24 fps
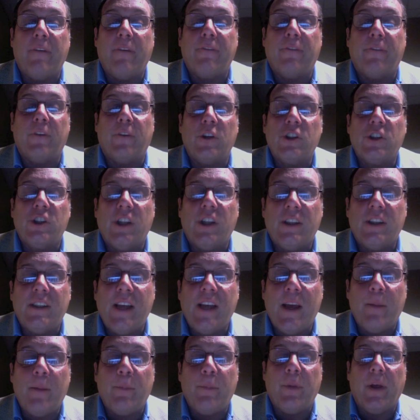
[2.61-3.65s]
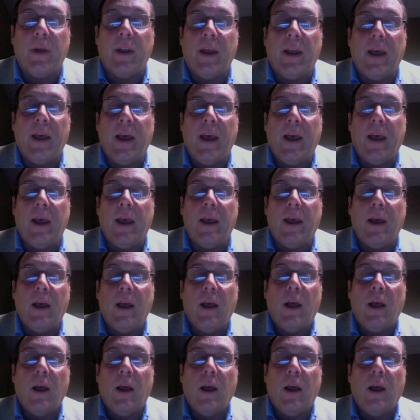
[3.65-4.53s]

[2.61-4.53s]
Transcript: first attempt at a